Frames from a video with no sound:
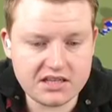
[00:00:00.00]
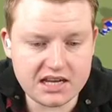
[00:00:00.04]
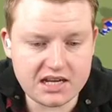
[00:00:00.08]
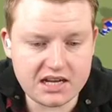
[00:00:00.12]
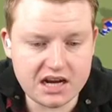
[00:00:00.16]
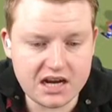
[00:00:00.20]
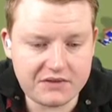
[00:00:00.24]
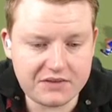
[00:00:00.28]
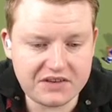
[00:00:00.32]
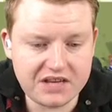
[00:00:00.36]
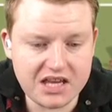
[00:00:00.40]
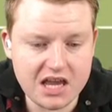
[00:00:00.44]

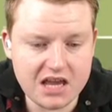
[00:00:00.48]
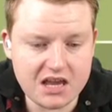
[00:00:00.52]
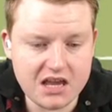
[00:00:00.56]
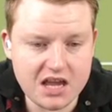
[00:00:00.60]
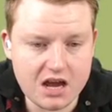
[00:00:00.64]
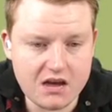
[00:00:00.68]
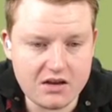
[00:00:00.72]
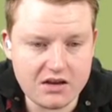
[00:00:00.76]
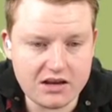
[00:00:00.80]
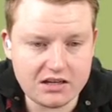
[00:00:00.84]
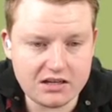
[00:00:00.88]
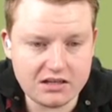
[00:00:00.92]
Second half to get
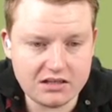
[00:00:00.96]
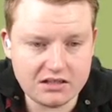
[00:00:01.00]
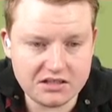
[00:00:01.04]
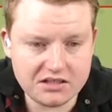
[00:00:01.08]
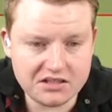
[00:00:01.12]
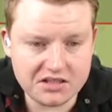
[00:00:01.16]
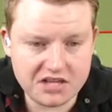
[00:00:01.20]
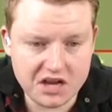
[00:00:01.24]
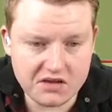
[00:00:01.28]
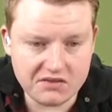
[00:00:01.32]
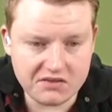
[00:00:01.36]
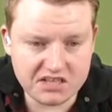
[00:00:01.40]
going.
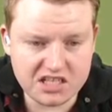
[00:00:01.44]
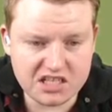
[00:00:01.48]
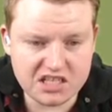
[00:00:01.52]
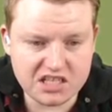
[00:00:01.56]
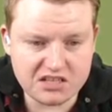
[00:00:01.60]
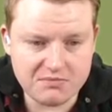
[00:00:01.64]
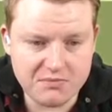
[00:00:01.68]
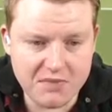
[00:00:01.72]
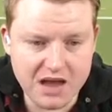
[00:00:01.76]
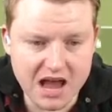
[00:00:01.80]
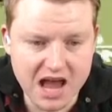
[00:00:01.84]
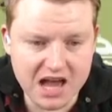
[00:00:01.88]
Let's go and
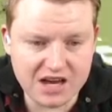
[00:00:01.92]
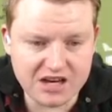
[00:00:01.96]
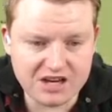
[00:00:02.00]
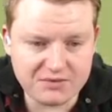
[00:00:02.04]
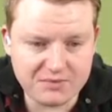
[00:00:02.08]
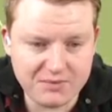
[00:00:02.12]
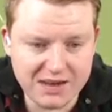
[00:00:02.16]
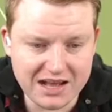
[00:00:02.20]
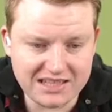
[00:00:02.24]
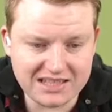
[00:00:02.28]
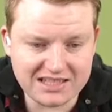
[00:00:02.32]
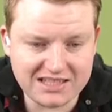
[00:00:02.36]
smash
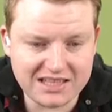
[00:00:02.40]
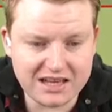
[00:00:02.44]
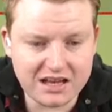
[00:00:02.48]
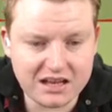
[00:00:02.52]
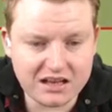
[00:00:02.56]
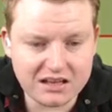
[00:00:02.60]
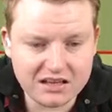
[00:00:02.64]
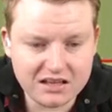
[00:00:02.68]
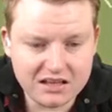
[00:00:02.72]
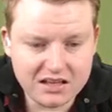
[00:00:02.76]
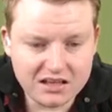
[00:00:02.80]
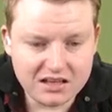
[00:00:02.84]

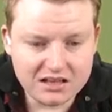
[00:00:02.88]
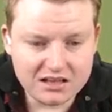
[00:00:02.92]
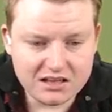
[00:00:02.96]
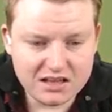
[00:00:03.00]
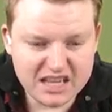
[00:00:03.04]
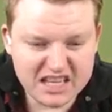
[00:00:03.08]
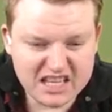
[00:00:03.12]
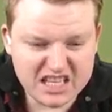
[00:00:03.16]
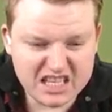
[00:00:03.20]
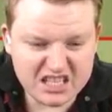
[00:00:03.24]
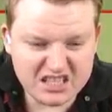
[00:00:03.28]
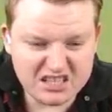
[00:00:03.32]
Munster.
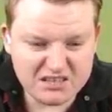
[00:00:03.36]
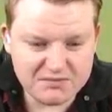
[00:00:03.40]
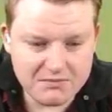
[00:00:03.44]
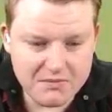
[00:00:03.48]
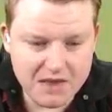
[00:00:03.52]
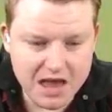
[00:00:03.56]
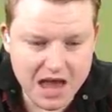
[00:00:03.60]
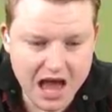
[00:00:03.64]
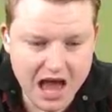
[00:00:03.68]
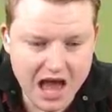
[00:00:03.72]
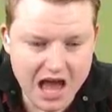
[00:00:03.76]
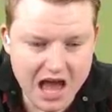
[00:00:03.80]
Let's
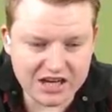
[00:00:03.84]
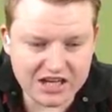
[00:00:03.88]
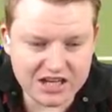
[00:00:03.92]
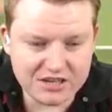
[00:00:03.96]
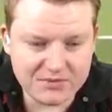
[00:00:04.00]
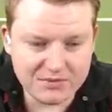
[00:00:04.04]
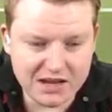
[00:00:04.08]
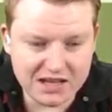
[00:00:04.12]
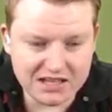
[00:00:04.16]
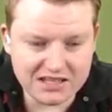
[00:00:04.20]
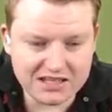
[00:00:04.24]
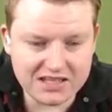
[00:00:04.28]
smash
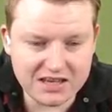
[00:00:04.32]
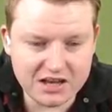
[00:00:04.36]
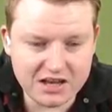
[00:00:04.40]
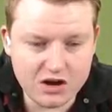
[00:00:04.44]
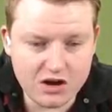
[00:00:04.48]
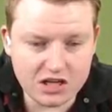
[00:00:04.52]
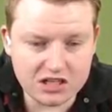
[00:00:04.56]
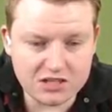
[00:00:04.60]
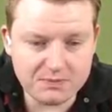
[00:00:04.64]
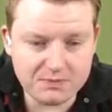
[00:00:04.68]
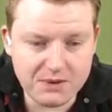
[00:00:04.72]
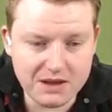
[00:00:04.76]
Munster.
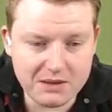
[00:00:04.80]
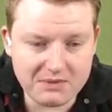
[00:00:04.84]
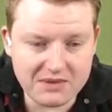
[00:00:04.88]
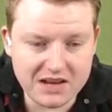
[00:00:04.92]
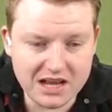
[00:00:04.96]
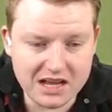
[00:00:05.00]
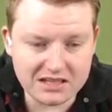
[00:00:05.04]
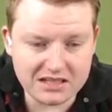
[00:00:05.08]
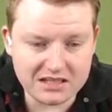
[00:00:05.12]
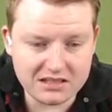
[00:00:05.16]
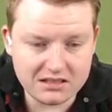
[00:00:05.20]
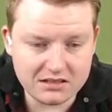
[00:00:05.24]
Oh, it's
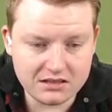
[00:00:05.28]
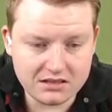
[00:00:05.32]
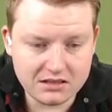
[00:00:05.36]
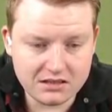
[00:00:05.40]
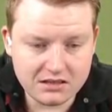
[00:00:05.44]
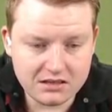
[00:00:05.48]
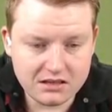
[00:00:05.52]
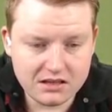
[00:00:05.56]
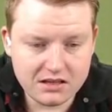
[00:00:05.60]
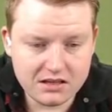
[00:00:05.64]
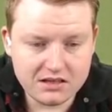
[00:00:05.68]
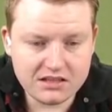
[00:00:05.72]
Papenhuyzen.
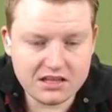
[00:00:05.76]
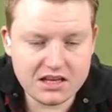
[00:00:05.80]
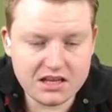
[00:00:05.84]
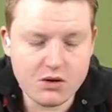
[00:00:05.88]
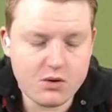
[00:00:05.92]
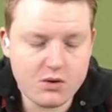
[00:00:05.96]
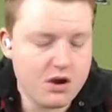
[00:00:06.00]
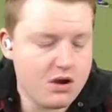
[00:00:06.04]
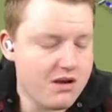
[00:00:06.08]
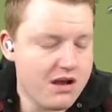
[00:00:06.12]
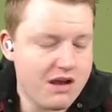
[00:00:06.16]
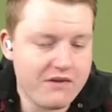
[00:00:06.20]

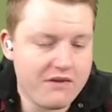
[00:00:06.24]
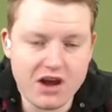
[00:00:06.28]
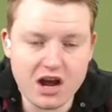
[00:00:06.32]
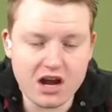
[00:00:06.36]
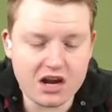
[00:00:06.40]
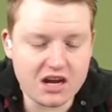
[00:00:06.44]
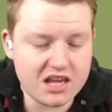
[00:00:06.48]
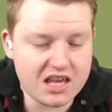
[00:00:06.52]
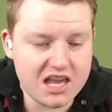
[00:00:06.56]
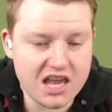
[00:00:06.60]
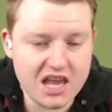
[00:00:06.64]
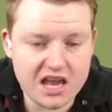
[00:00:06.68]
Yo, whoever,
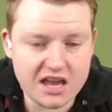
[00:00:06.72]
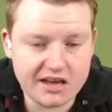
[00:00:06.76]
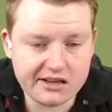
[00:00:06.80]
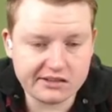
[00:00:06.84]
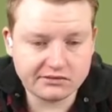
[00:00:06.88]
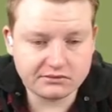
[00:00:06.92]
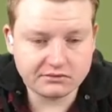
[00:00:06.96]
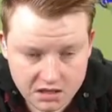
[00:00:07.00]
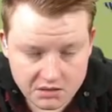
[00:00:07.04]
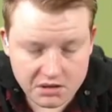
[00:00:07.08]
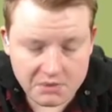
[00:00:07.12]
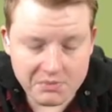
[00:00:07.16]
I don't care.
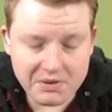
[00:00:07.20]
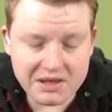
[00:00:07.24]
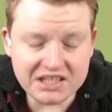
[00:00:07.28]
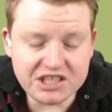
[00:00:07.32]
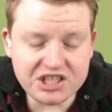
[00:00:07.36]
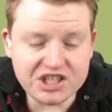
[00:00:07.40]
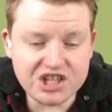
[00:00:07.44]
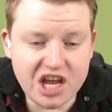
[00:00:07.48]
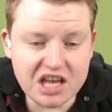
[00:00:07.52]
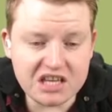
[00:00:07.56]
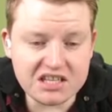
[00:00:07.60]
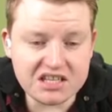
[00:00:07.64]
I'm
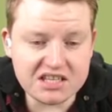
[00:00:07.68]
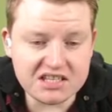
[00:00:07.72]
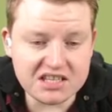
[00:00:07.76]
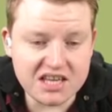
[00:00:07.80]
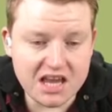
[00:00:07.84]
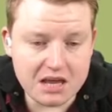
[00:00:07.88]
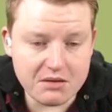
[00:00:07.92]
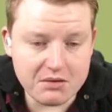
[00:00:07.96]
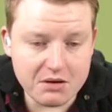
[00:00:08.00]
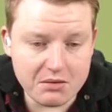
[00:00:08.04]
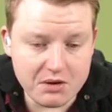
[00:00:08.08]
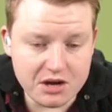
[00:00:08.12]
about to cheese this
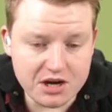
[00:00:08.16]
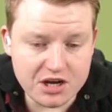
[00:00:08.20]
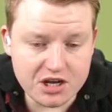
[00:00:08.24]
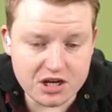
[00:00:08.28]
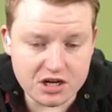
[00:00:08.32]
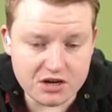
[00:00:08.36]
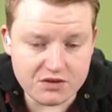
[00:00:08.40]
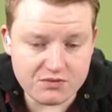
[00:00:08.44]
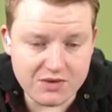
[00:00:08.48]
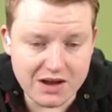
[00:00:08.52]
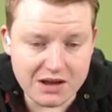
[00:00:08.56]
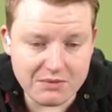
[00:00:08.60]
game. I'm only
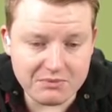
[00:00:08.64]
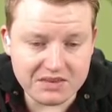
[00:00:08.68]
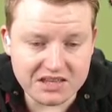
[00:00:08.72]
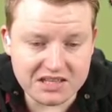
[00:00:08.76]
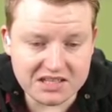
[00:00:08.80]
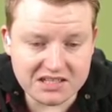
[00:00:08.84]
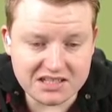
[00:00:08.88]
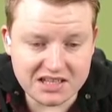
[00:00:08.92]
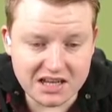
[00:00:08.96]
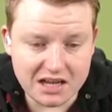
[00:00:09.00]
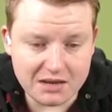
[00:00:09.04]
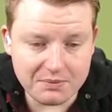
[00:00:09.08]
going to run with
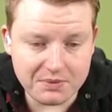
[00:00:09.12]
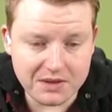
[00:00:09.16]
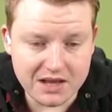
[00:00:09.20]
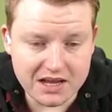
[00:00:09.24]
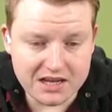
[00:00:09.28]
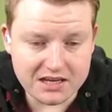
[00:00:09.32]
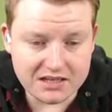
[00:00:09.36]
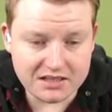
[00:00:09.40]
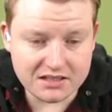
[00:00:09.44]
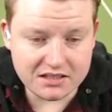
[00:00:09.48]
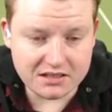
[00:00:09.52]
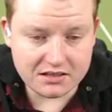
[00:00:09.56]
the star
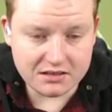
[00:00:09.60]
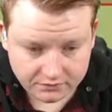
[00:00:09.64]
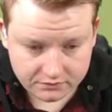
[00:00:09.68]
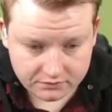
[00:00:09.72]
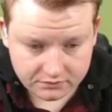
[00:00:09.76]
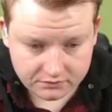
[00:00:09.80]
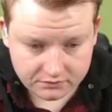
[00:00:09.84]
players.